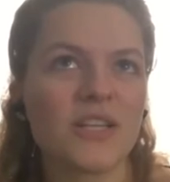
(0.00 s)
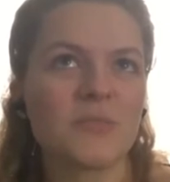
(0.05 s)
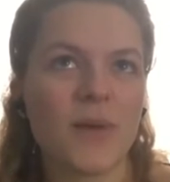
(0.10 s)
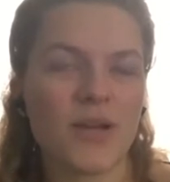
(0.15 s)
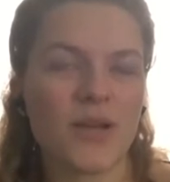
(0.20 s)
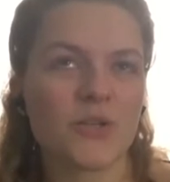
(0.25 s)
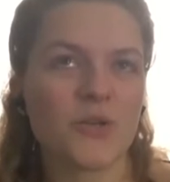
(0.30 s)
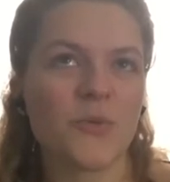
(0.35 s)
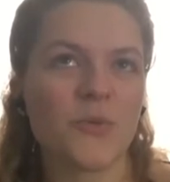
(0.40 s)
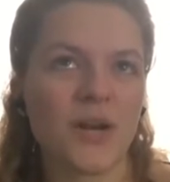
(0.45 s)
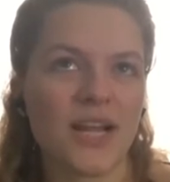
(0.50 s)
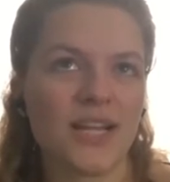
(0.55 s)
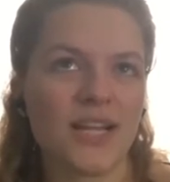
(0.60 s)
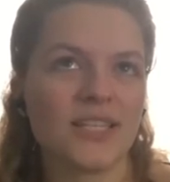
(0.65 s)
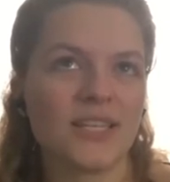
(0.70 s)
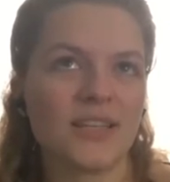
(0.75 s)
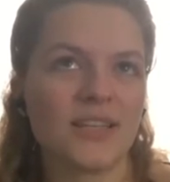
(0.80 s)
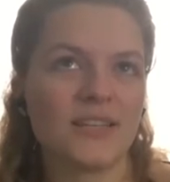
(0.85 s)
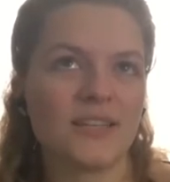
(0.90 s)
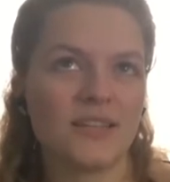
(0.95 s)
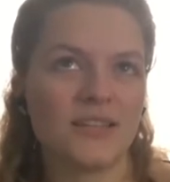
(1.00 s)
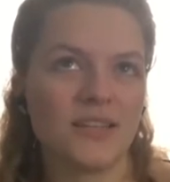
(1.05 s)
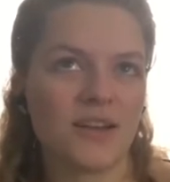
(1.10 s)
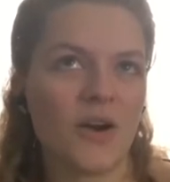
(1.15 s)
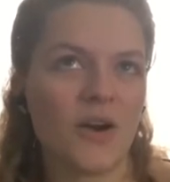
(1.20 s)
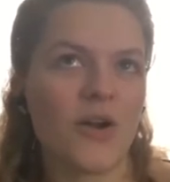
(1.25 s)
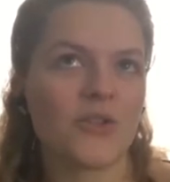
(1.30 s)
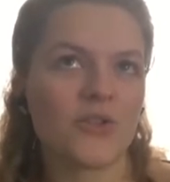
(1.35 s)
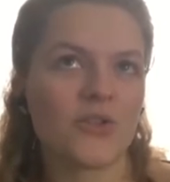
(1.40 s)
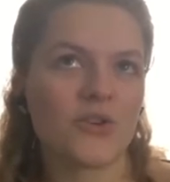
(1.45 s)
special when I did the
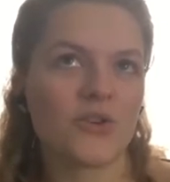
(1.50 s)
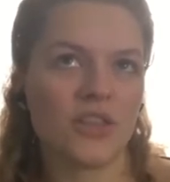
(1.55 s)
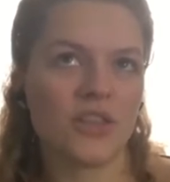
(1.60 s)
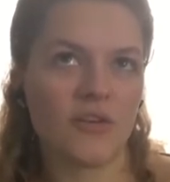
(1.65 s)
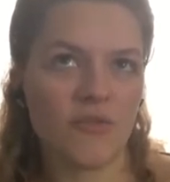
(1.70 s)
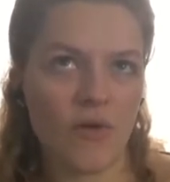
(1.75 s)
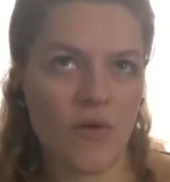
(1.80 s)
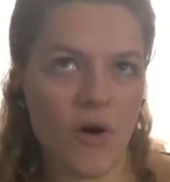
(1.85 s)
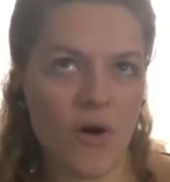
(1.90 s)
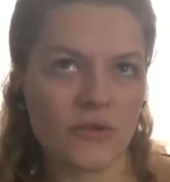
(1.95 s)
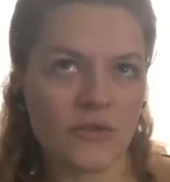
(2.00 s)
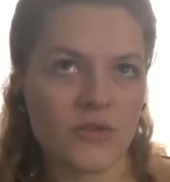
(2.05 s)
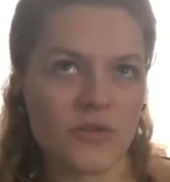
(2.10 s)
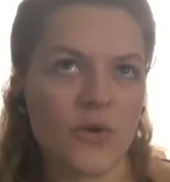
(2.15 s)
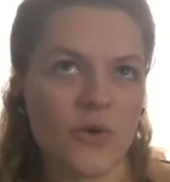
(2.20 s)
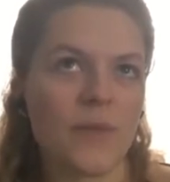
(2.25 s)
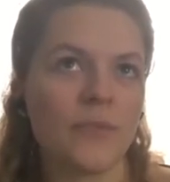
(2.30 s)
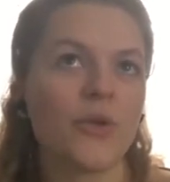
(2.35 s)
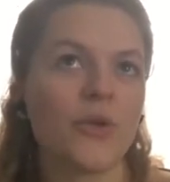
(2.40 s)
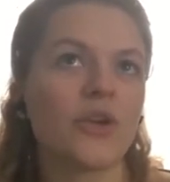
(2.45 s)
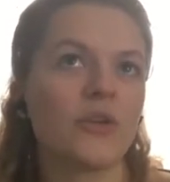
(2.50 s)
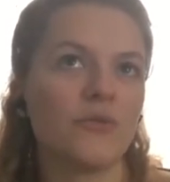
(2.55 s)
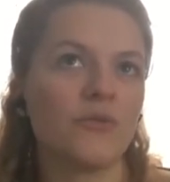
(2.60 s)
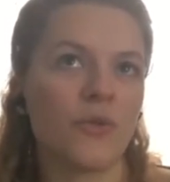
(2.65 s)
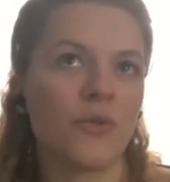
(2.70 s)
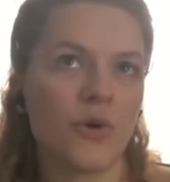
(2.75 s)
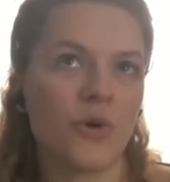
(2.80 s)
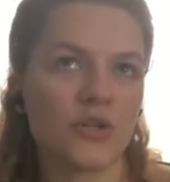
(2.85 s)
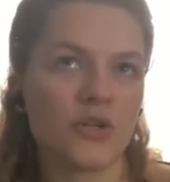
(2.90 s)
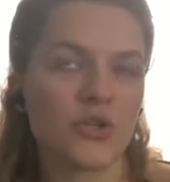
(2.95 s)
concert in the fall. So I'm looking
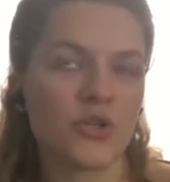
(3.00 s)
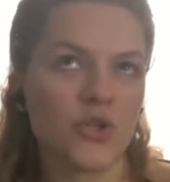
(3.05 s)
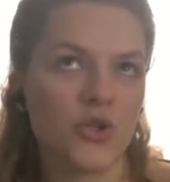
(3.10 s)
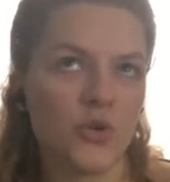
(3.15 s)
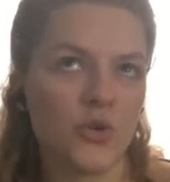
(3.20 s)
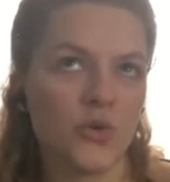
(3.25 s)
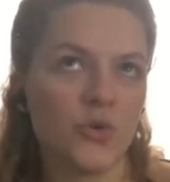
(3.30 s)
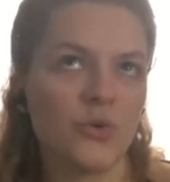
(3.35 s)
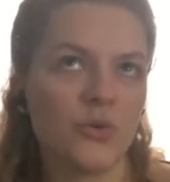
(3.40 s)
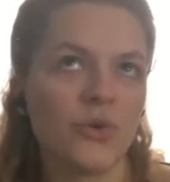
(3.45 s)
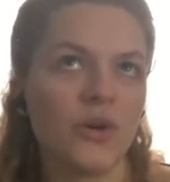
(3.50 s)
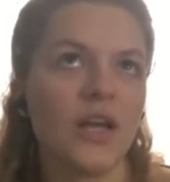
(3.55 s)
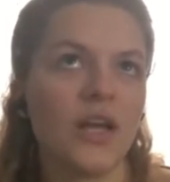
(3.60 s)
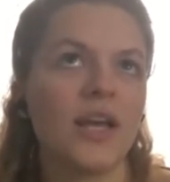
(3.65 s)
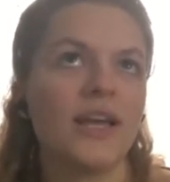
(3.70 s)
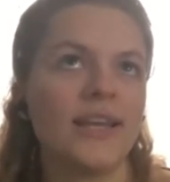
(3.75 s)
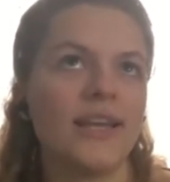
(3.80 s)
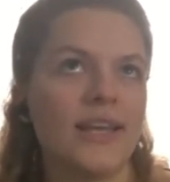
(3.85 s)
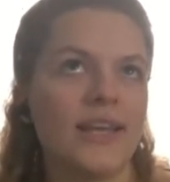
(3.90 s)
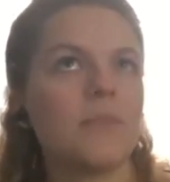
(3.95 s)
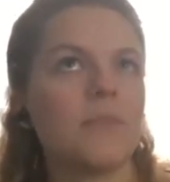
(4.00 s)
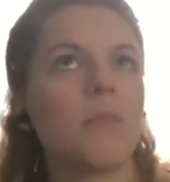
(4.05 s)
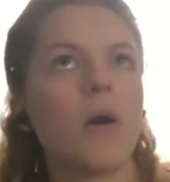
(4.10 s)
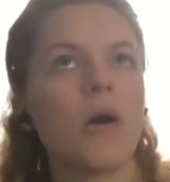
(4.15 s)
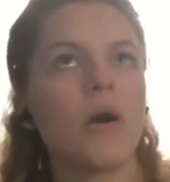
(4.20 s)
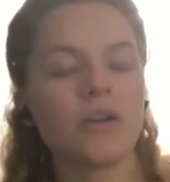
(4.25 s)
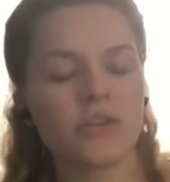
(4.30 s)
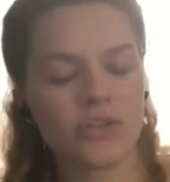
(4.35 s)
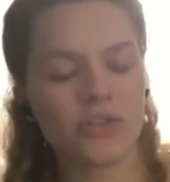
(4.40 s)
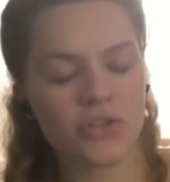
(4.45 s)
forward to in
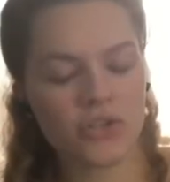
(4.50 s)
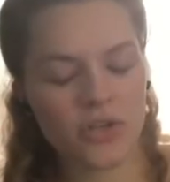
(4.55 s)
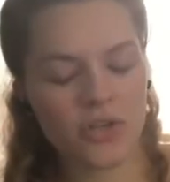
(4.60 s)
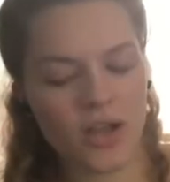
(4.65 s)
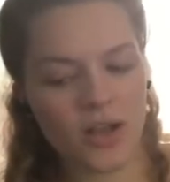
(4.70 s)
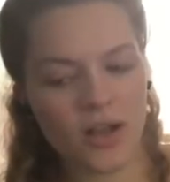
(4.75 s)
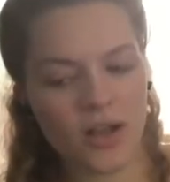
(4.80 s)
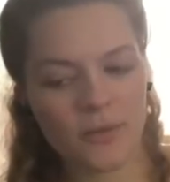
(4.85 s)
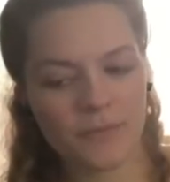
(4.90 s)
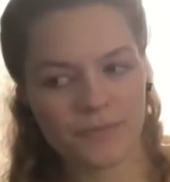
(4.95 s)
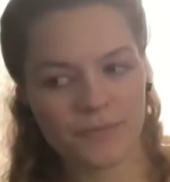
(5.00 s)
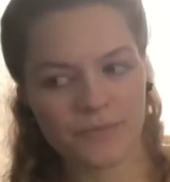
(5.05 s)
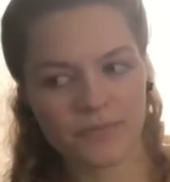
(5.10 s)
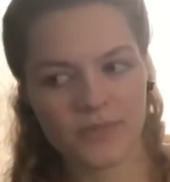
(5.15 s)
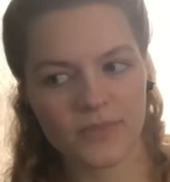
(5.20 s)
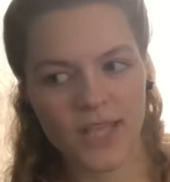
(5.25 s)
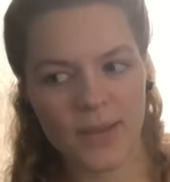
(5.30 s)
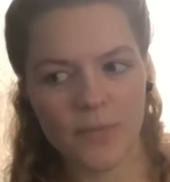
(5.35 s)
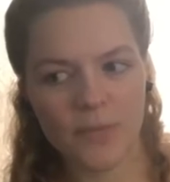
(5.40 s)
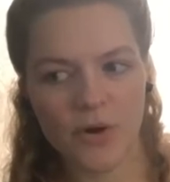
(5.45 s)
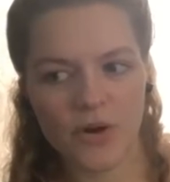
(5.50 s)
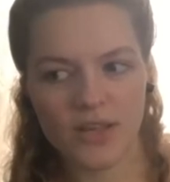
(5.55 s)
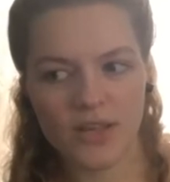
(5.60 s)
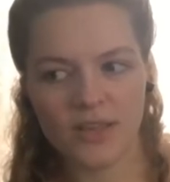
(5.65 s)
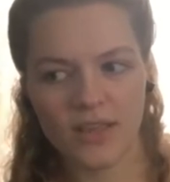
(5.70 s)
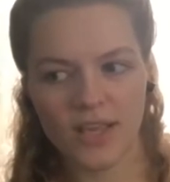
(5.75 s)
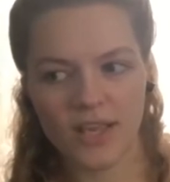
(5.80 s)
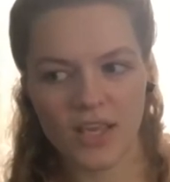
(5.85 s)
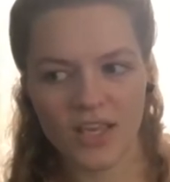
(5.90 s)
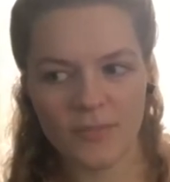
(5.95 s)
March. I'm already
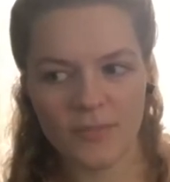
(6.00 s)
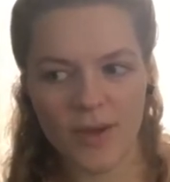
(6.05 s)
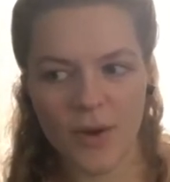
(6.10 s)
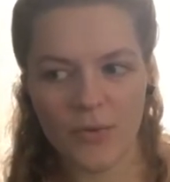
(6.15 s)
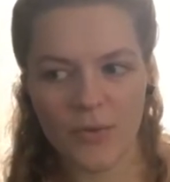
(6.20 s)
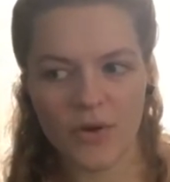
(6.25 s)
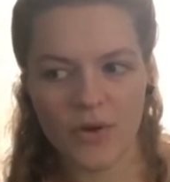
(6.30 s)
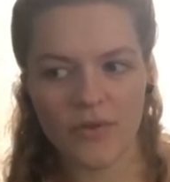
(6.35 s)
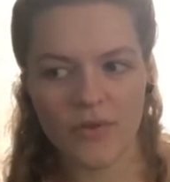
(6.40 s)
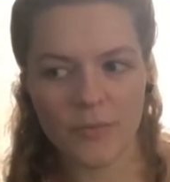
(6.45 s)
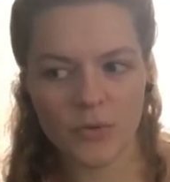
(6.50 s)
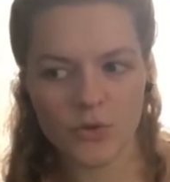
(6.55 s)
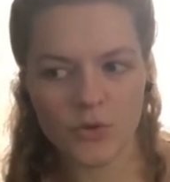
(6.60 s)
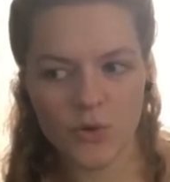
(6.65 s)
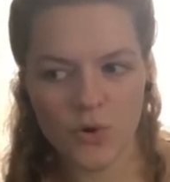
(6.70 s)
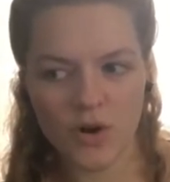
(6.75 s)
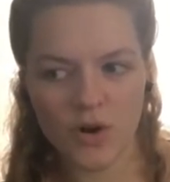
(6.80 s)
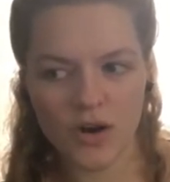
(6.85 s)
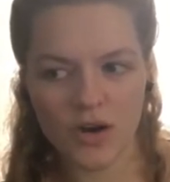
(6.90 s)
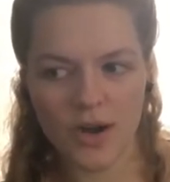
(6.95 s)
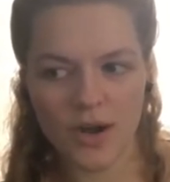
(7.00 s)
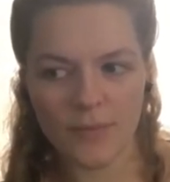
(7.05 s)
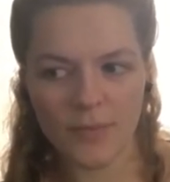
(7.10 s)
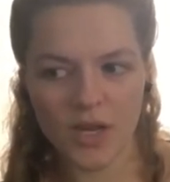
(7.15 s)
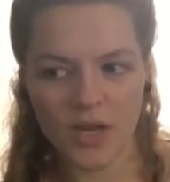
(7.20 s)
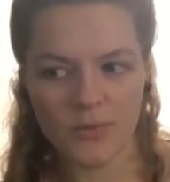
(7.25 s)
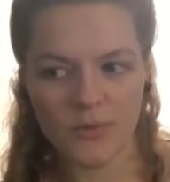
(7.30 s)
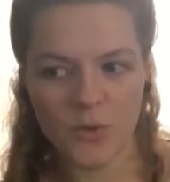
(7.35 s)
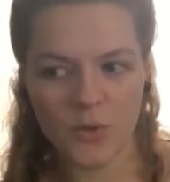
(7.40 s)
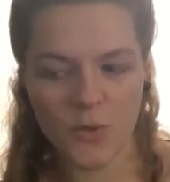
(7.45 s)
thinking about what repertoire I'm
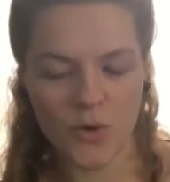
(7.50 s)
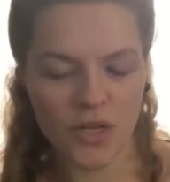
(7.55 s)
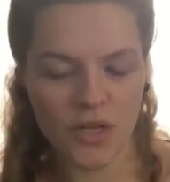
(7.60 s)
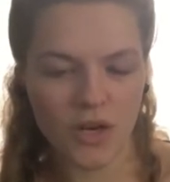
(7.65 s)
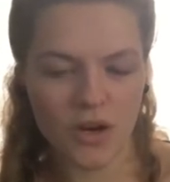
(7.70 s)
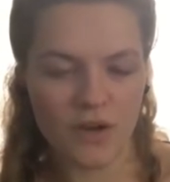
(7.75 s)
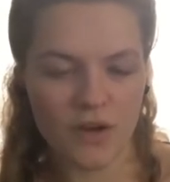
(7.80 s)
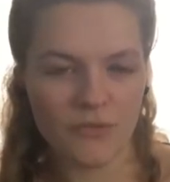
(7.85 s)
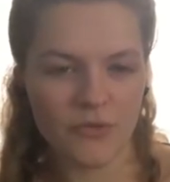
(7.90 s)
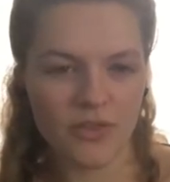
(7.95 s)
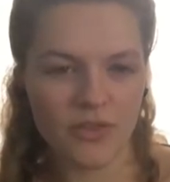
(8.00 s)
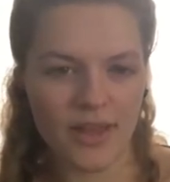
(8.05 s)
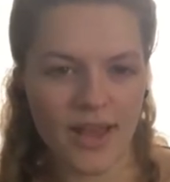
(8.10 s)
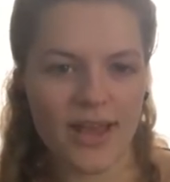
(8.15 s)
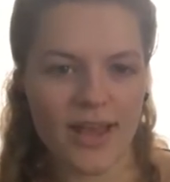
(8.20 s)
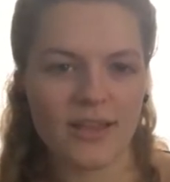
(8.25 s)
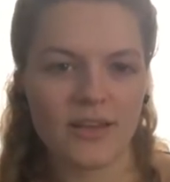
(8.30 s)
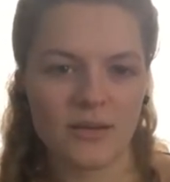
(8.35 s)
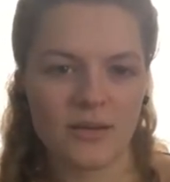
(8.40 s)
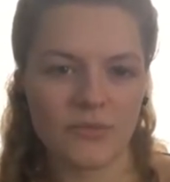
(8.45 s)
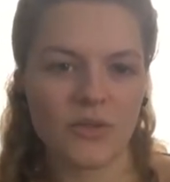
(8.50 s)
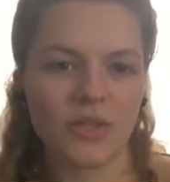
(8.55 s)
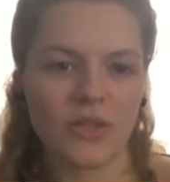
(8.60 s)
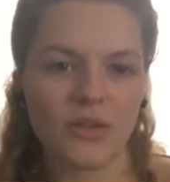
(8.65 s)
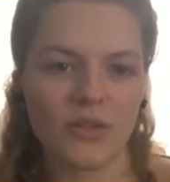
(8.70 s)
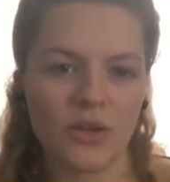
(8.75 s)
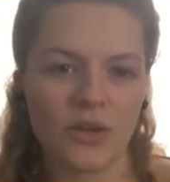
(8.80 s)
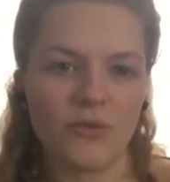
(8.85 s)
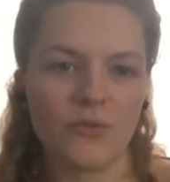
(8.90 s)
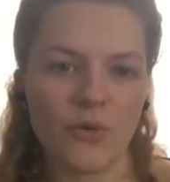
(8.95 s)
going to be working on for that. And I'm really
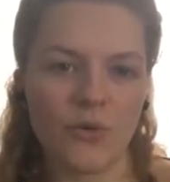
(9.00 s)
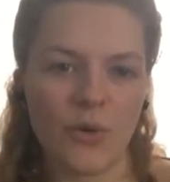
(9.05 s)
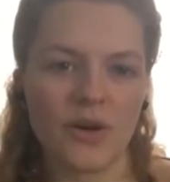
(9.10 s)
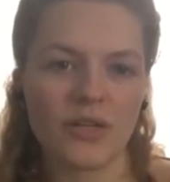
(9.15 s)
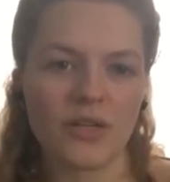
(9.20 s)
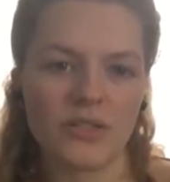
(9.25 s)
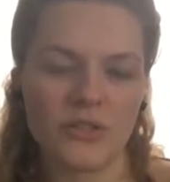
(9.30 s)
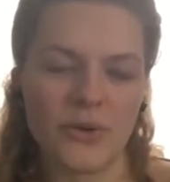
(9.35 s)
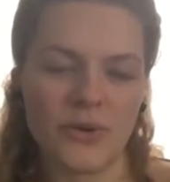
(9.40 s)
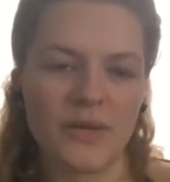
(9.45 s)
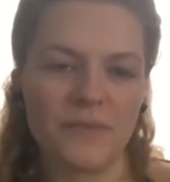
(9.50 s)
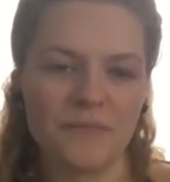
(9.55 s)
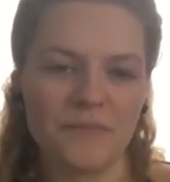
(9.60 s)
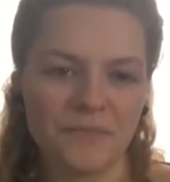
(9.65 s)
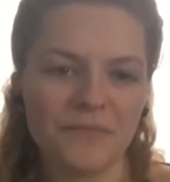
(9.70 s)
looking forward to it.